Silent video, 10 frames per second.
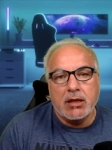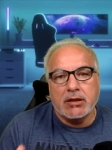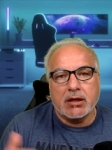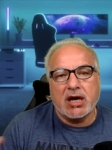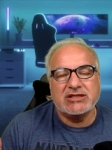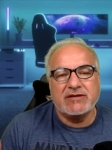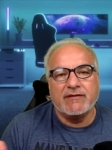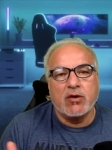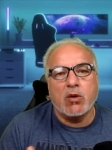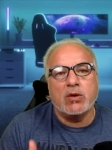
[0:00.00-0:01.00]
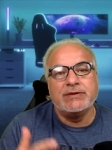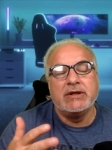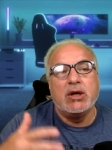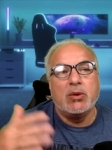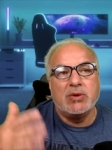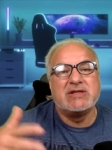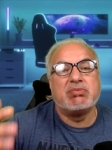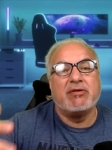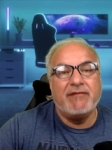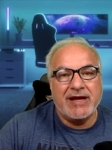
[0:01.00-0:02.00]
the cost of gold was
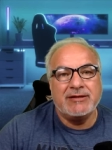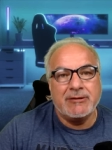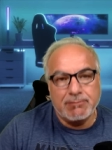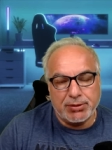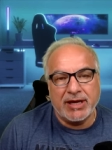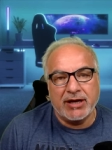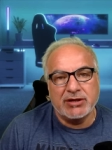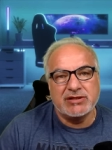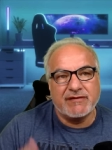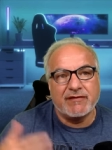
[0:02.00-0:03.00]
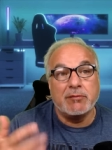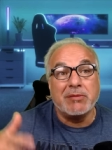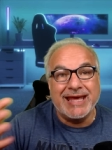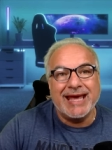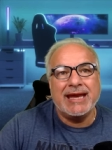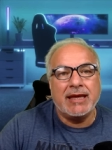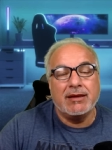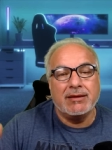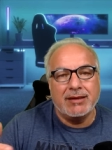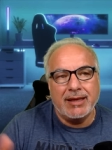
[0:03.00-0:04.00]
preventing players from
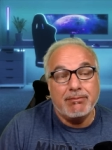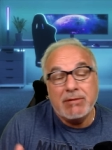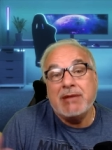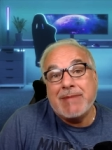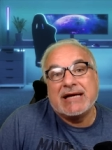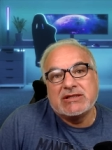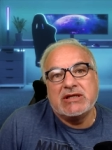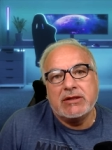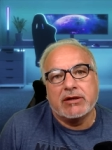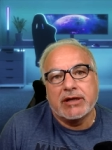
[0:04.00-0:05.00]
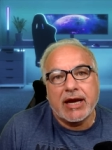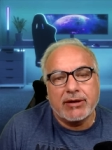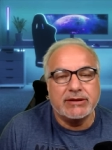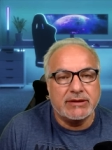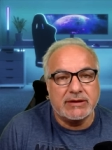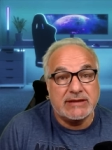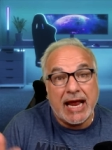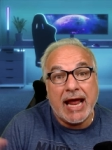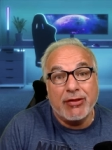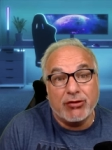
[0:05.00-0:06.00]
getting min-maxing their characters
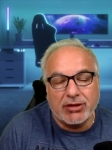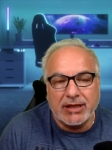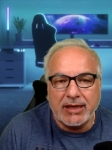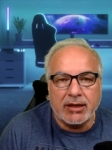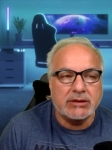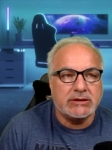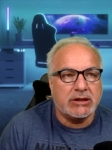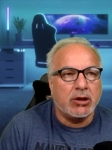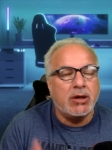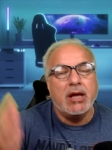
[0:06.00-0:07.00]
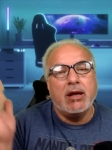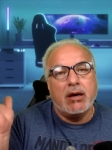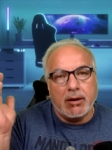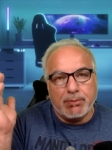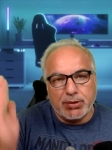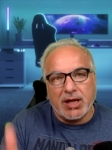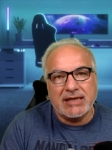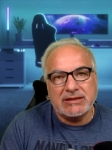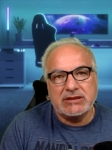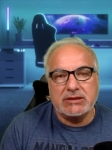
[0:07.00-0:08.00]
and their gear. So
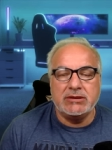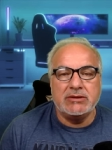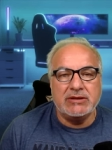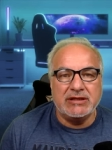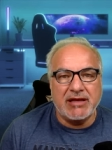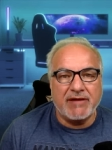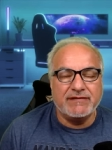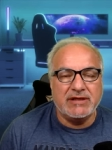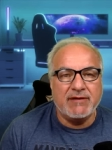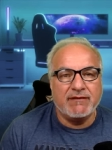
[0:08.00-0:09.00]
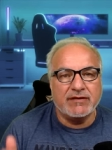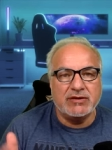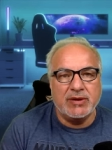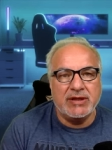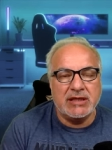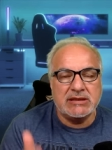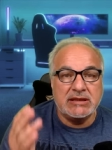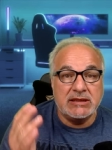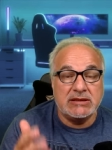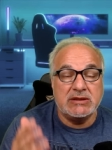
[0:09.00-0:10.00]
applause to the dev team for doing this.
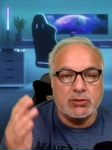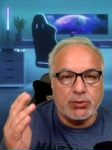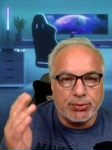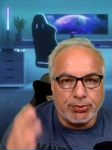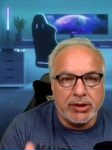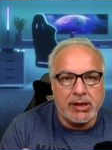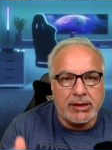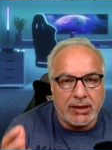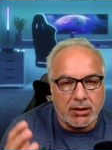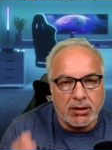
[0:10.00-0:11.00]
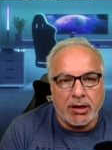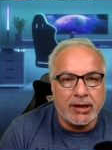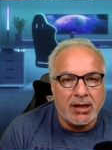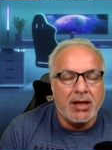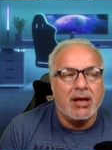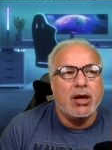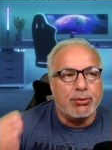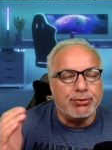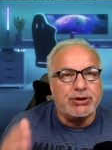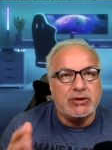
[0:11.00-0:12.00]
This is really good.
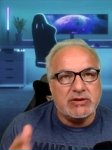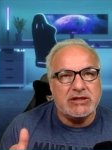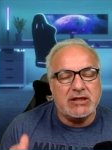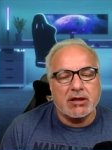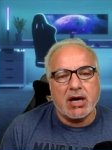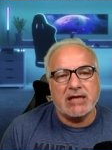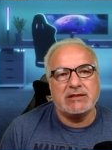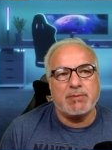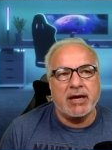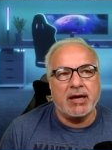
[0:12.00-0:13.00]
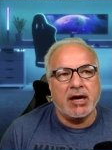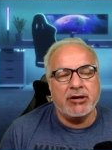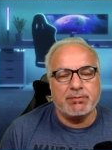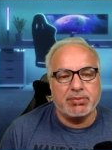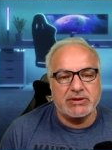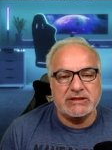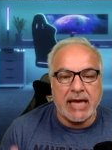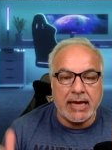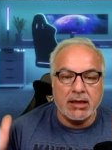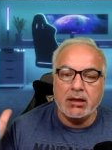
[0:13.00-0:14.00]
Reducing the cost by 100%.